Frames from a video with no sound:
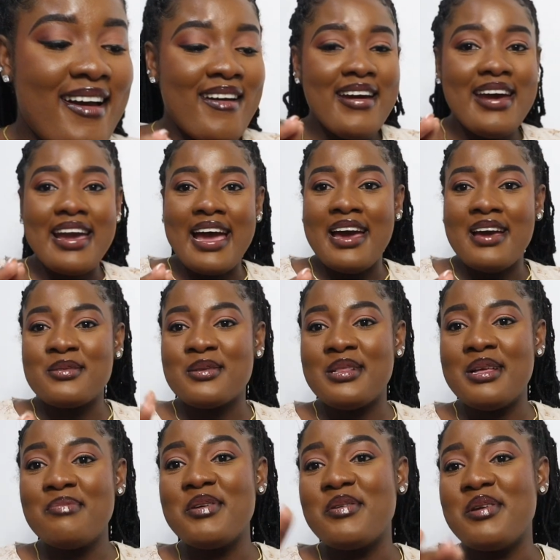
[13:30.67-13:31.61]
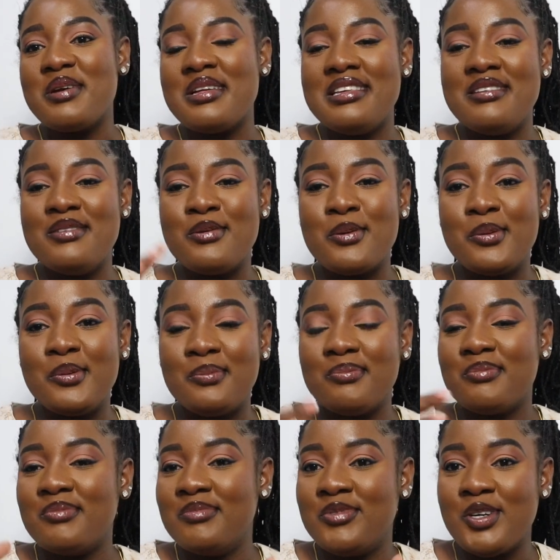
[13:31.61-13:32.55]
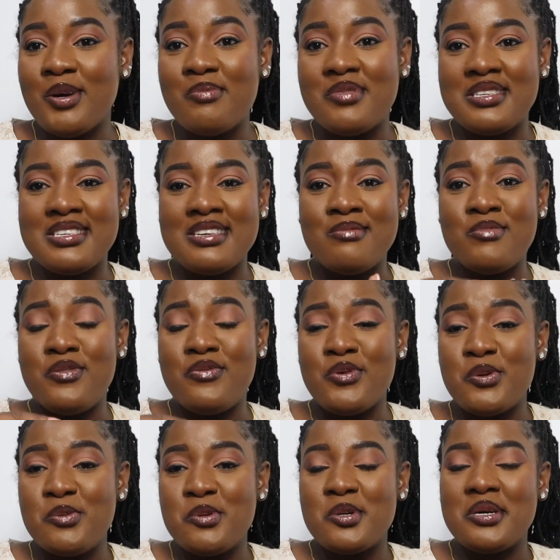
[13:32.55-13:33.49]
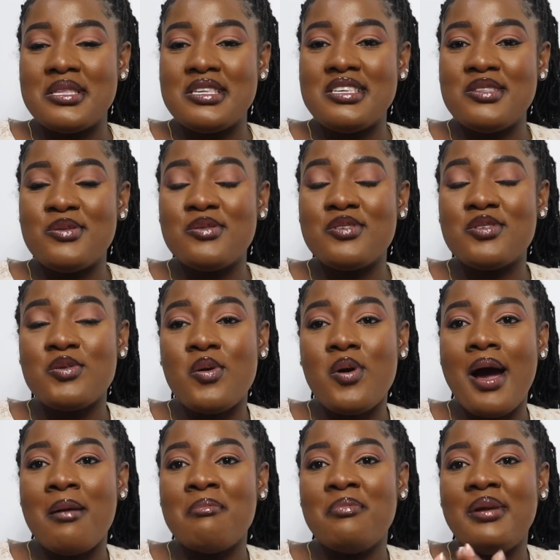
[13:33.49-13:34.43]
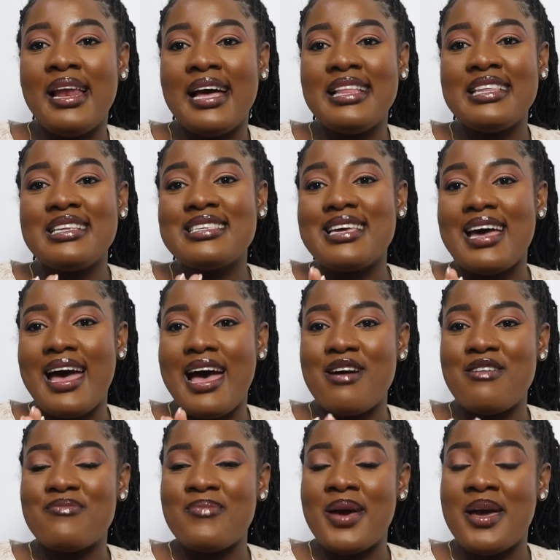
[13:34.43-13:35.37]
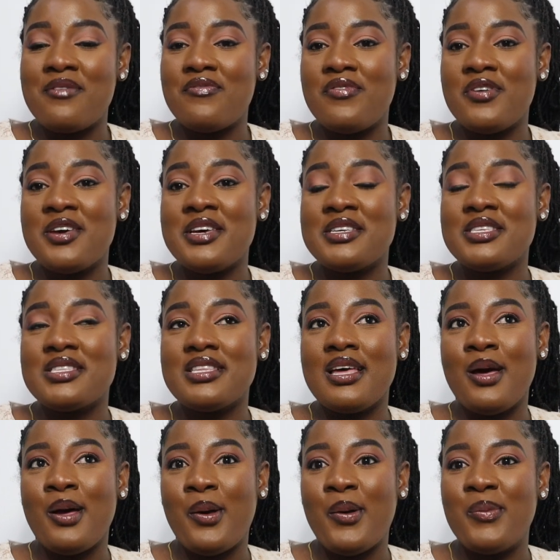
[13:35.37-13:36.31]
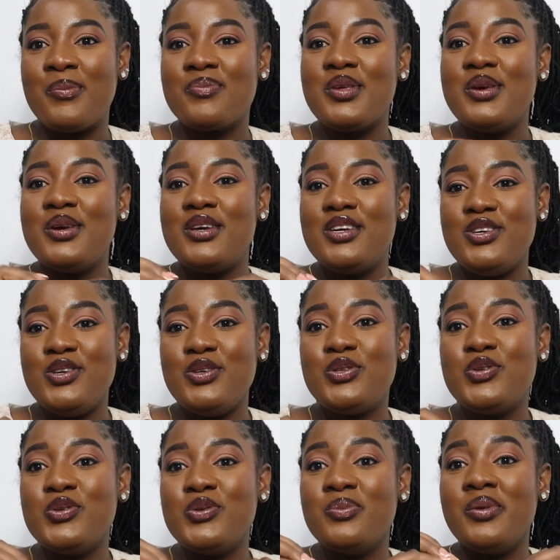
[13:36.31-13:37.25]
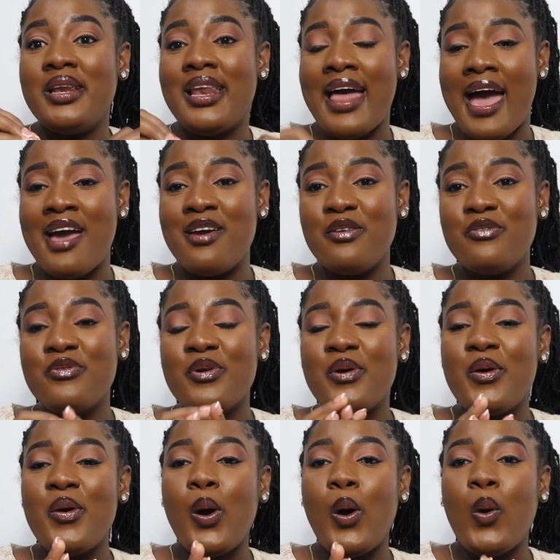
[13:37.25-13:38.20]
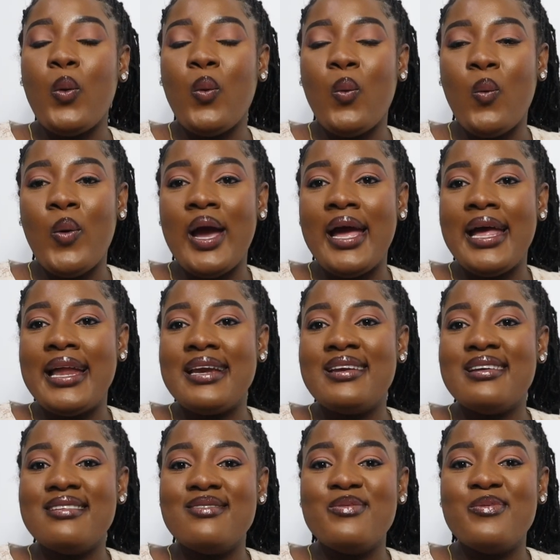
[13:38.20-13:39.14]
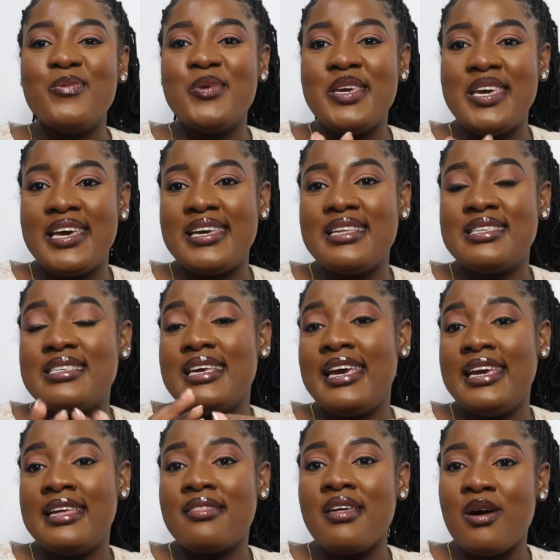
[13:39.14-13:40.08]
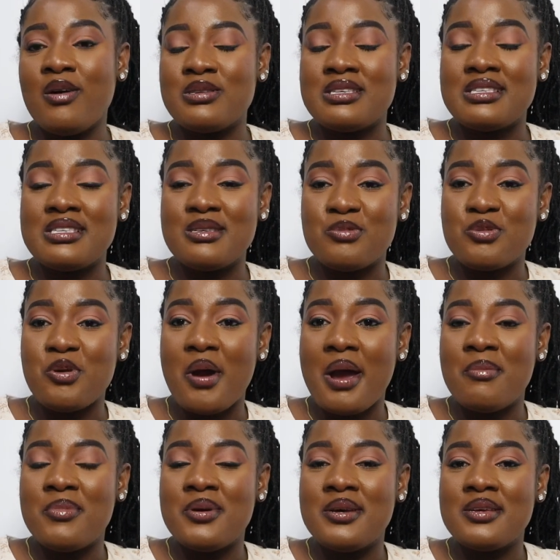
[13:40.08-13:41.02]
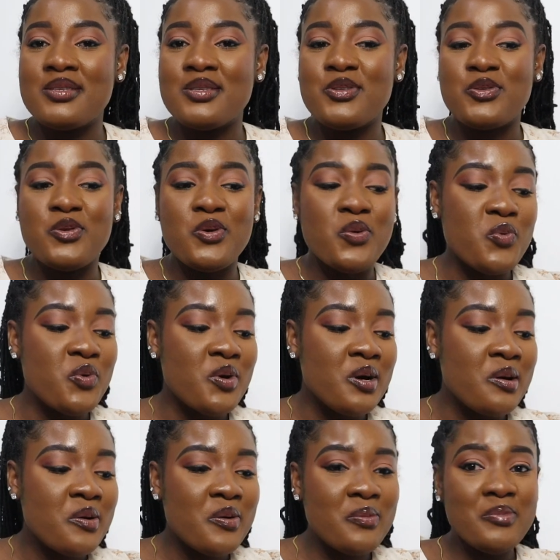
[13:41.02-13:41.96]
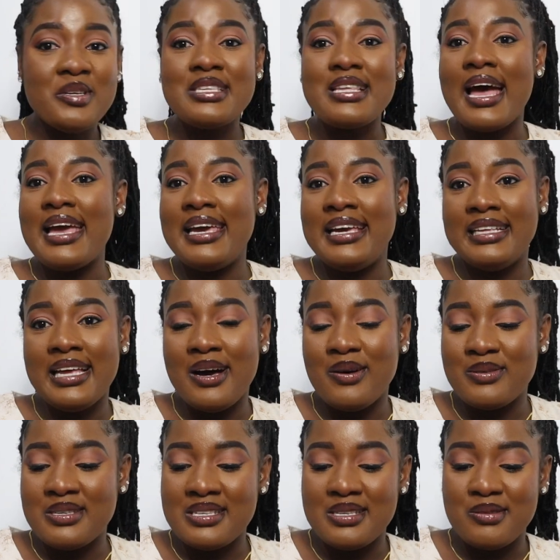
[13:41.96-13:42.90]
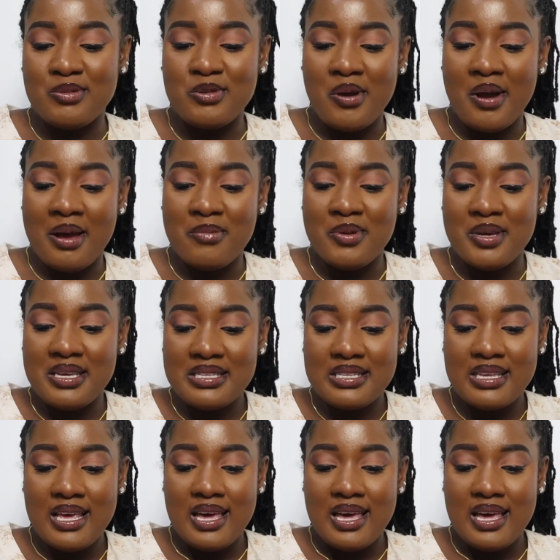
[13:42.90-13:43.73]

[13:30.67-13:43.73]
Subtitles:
right, guys, so let me quickly, you know, drop this in before we continue. So I'm planning to have my first YouTube live when we hit 8,000 subscribers. So we're almost at 8,000 subscribers.